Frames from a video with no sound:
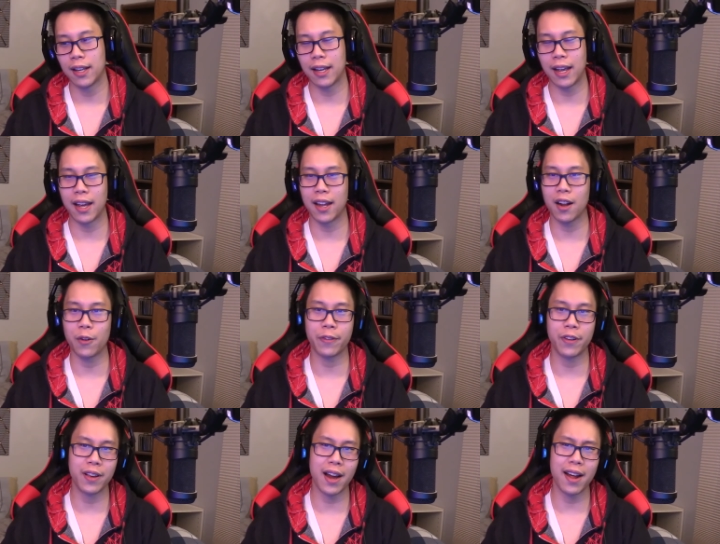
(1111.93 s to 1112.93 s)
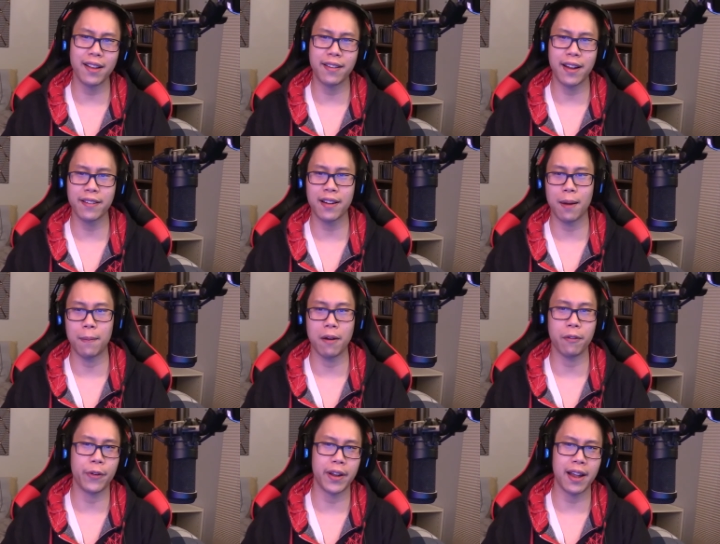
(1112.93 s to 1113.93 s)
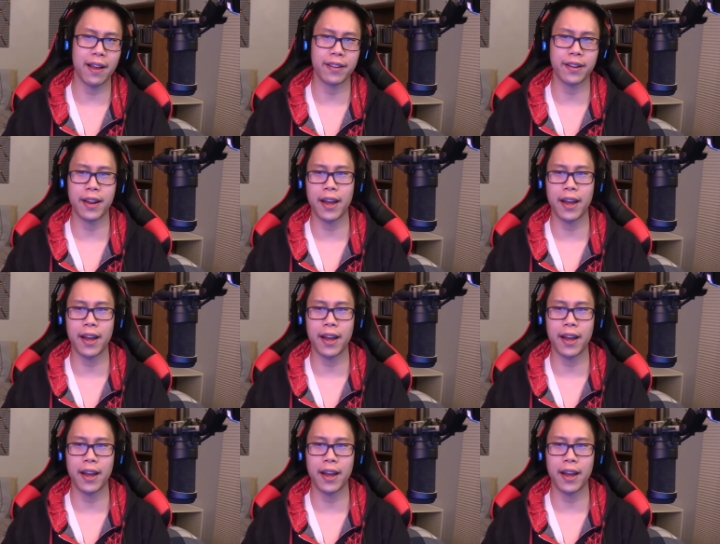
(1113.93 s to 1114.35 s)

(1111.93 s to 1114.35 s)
And I'll see you guys next time. Have a fantastic